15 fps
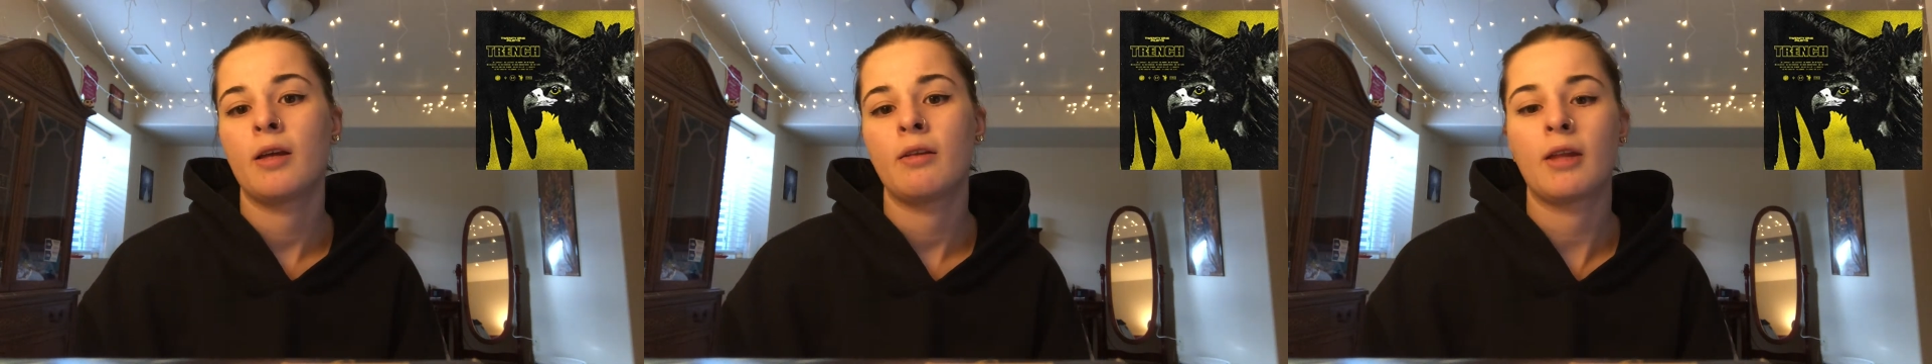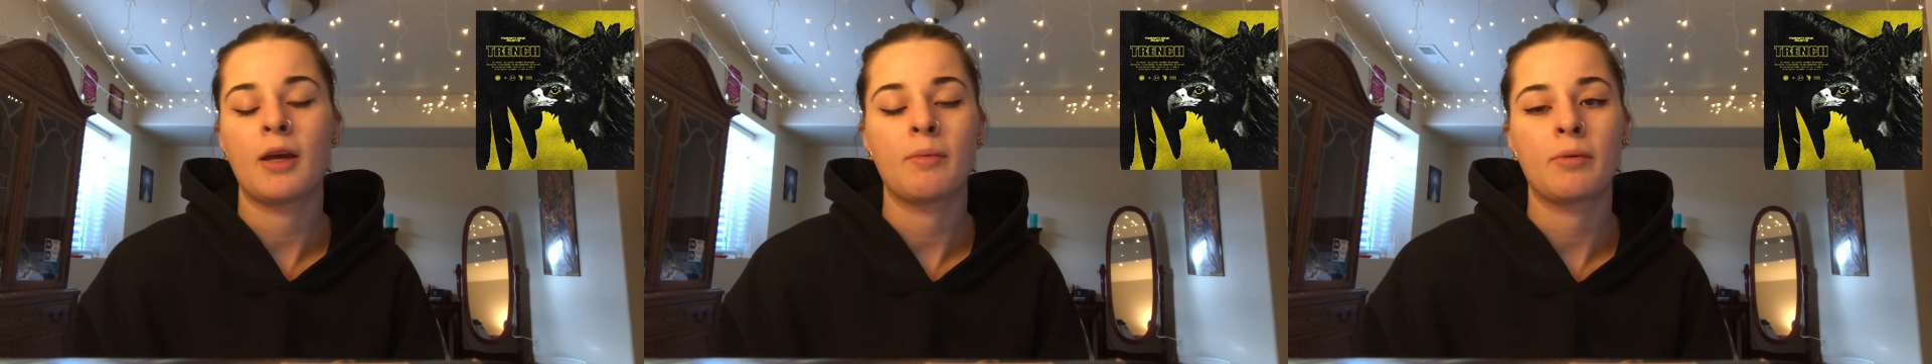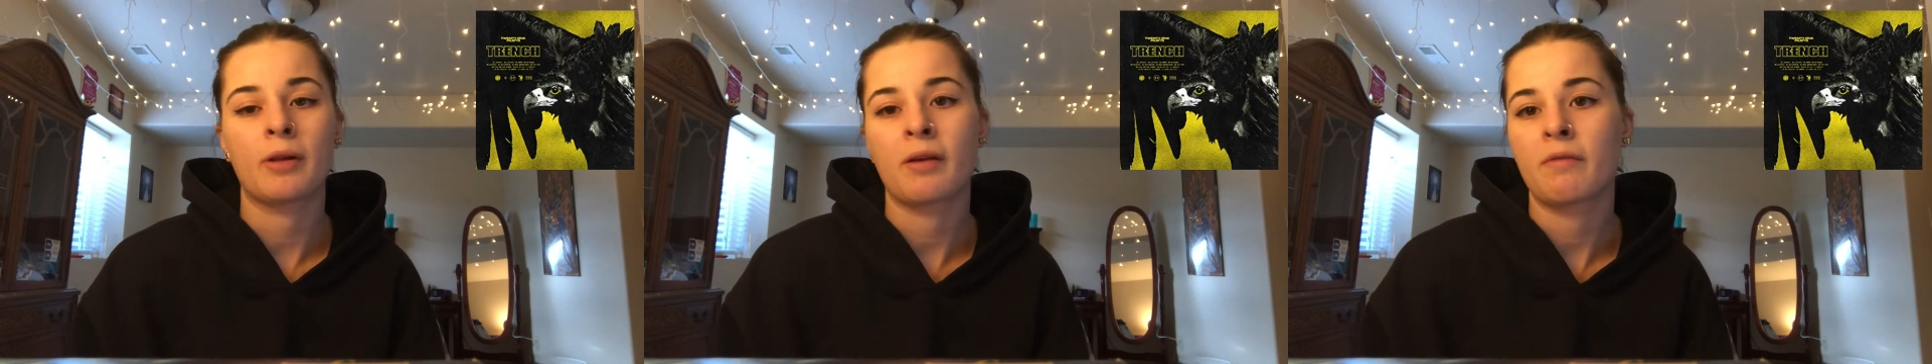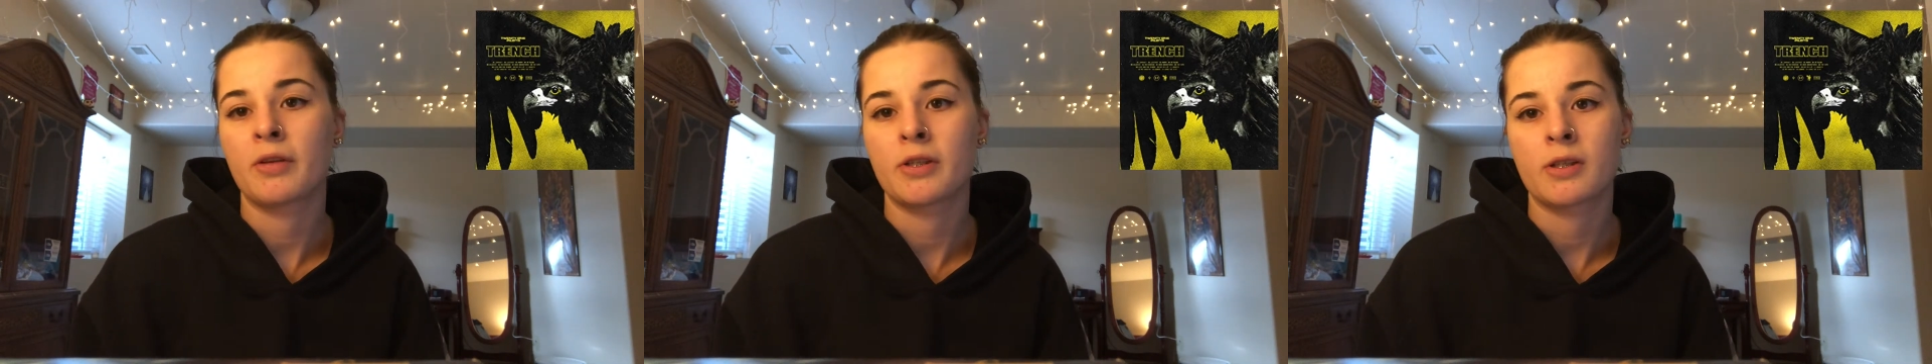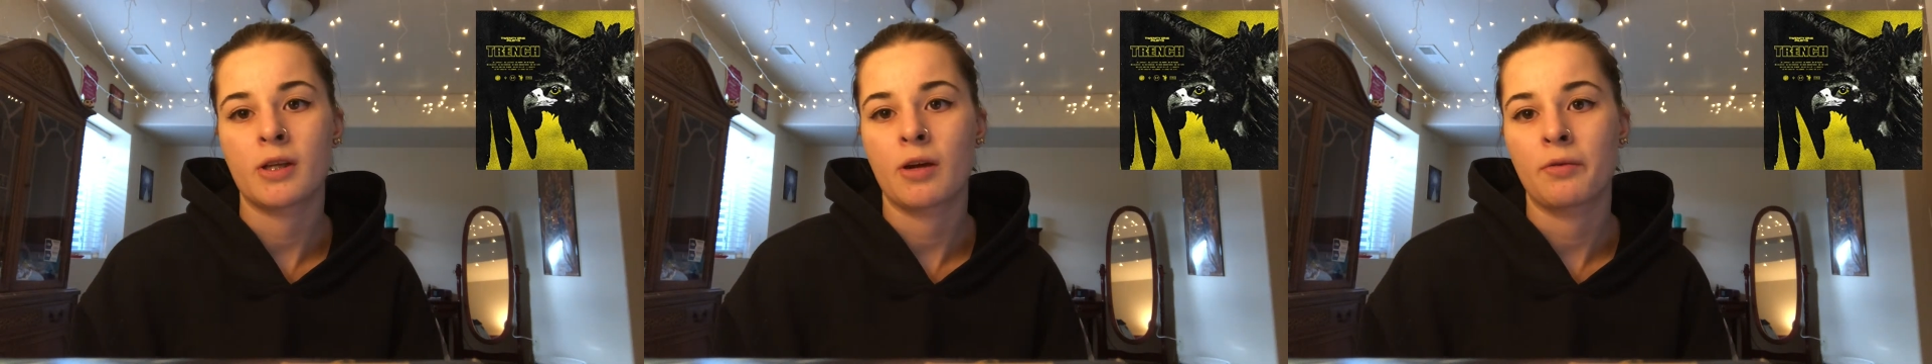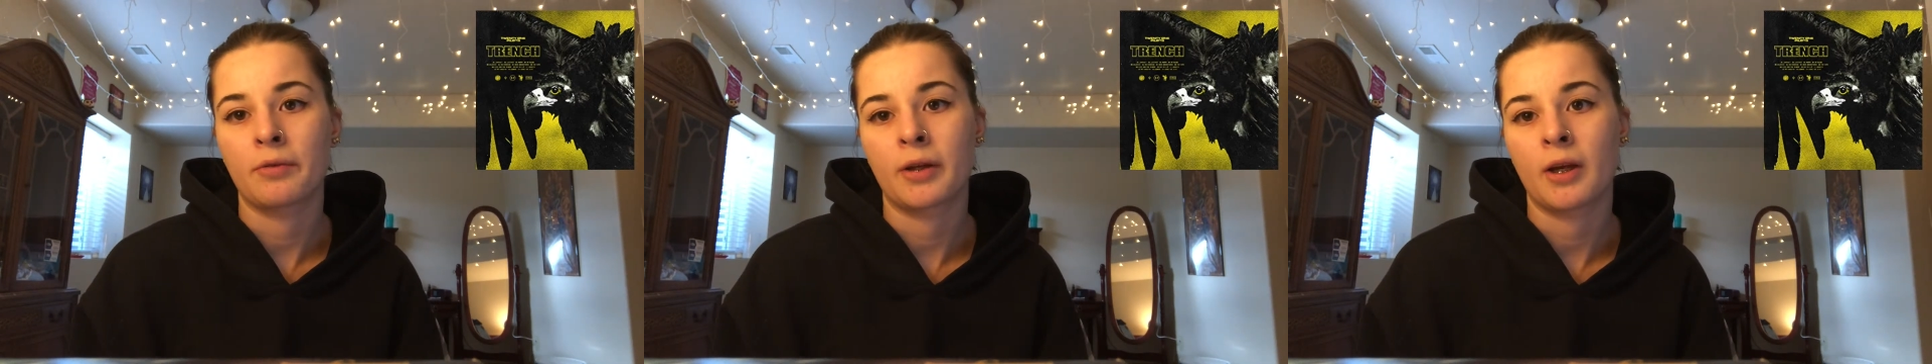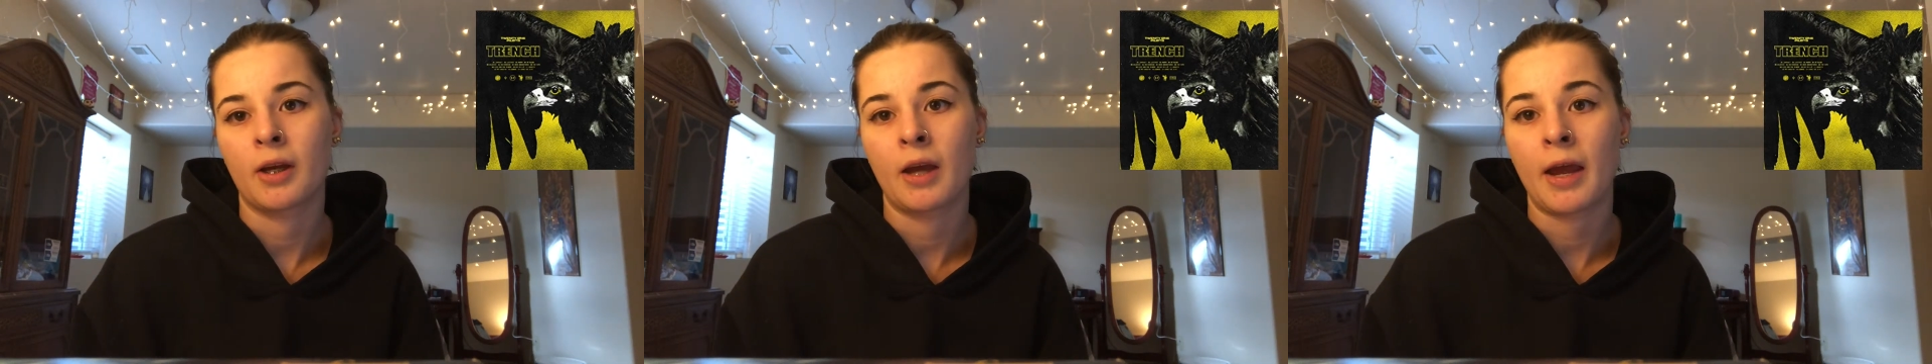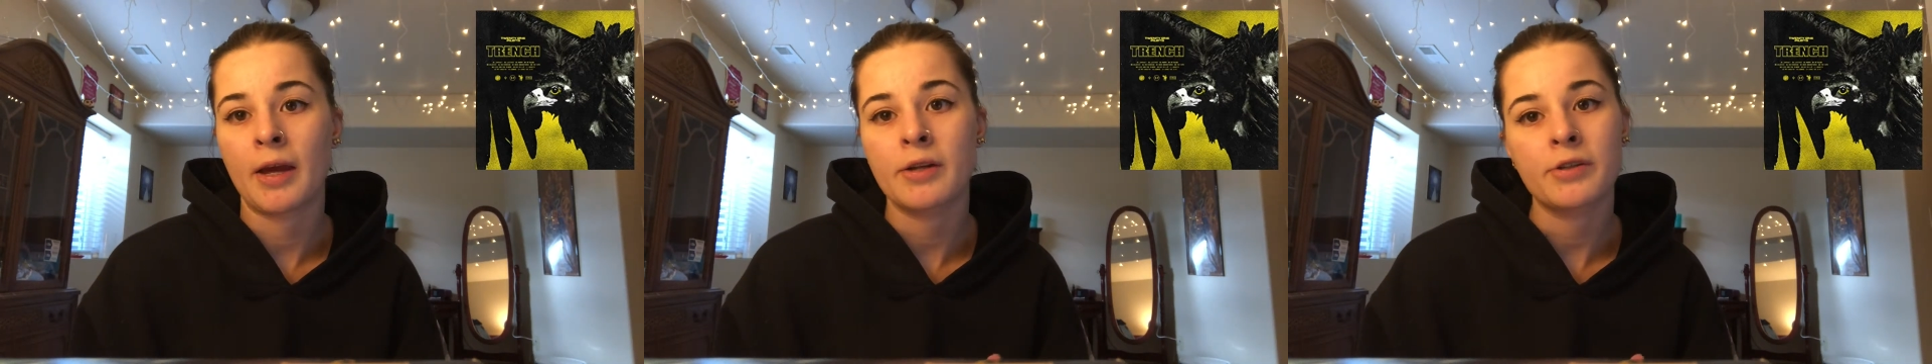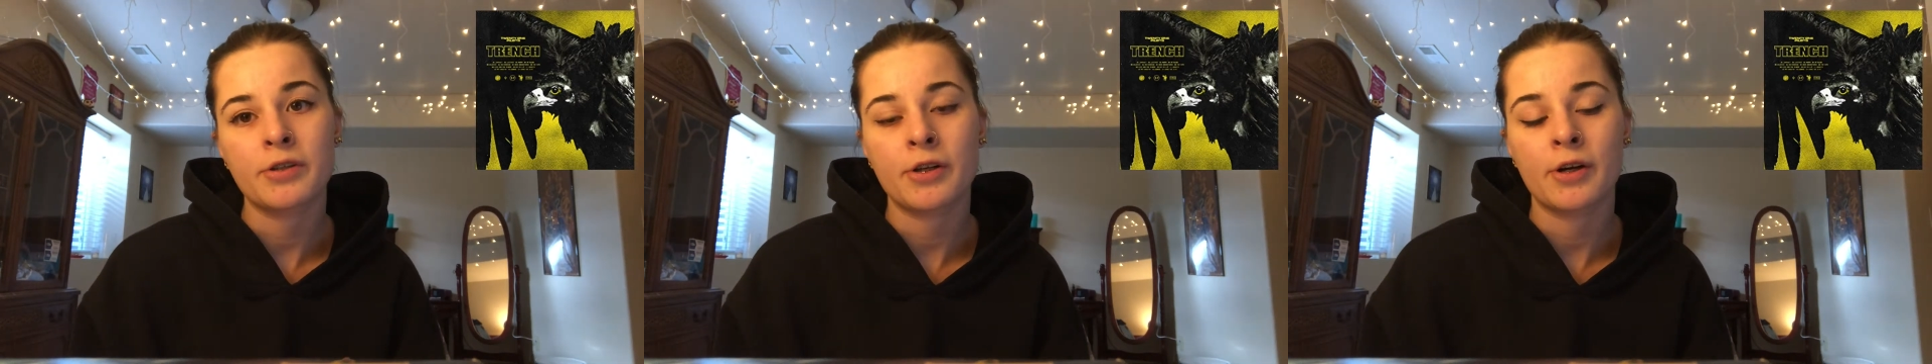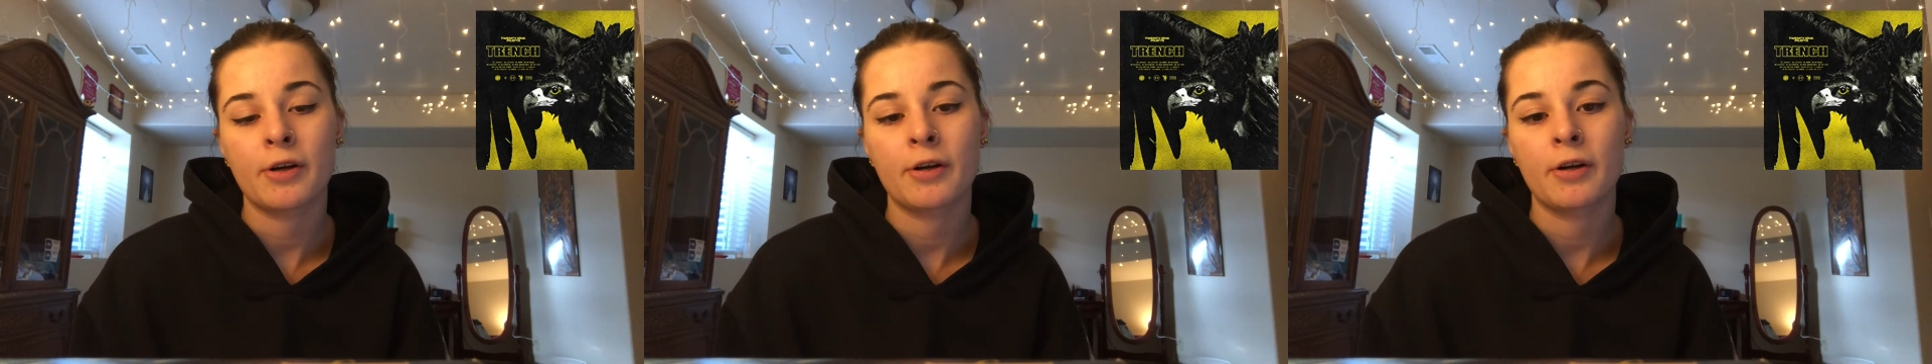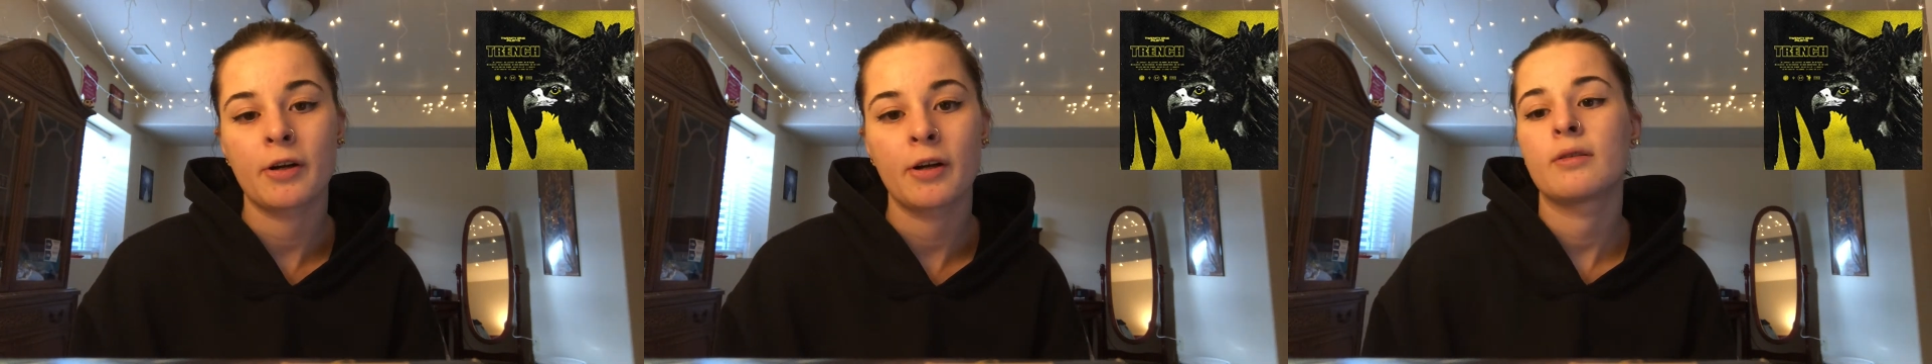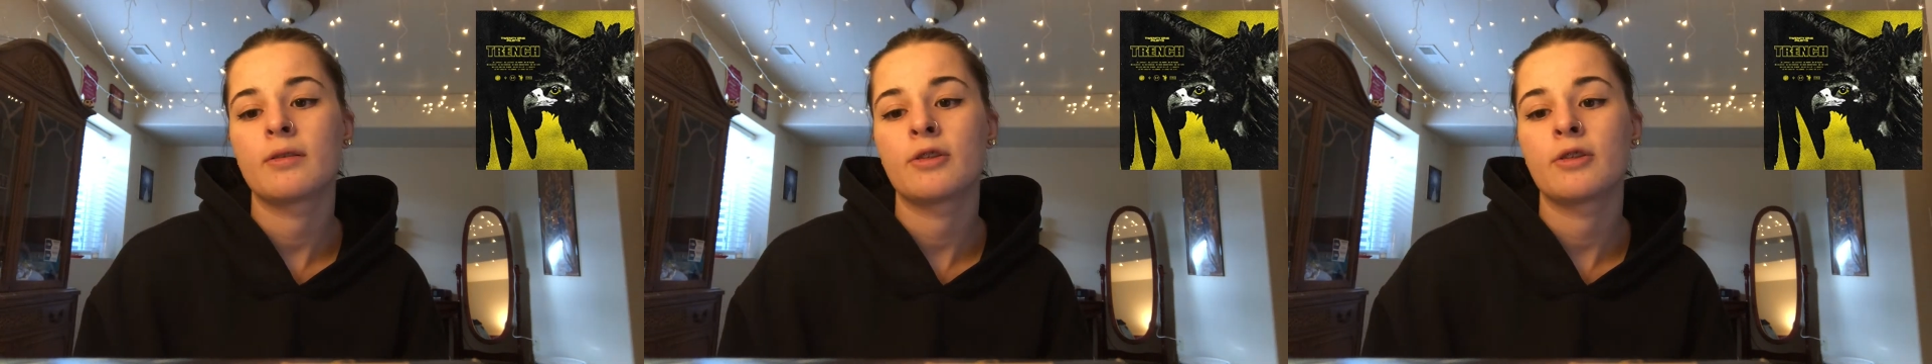they believe it's the only answer.